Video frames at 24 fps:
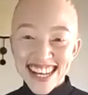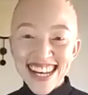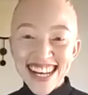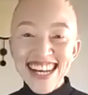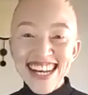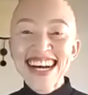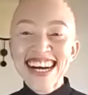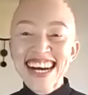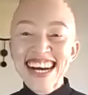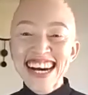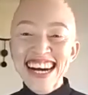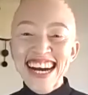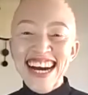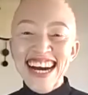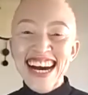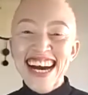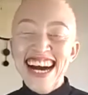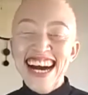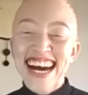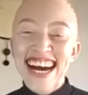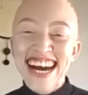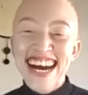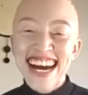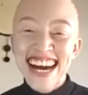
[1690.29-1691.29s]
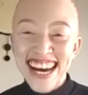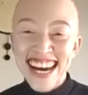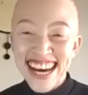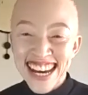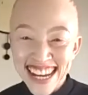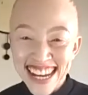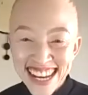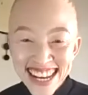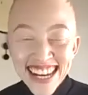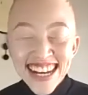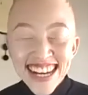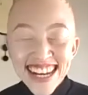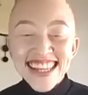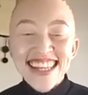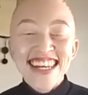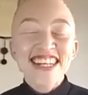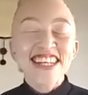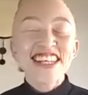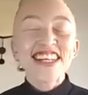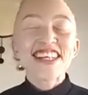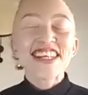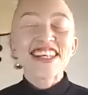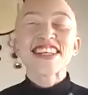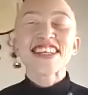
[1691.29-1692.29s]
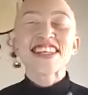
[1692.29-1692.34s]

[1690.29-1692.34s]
It's going to be something. It's going